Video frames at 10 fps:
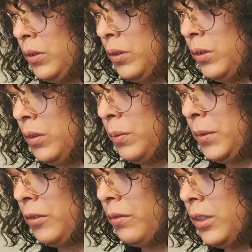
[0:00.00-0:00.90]
I'm
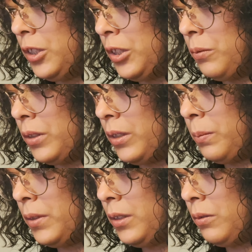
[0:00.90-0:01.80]
not really sure what's
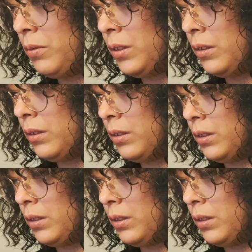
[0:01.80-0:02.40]
happening with this,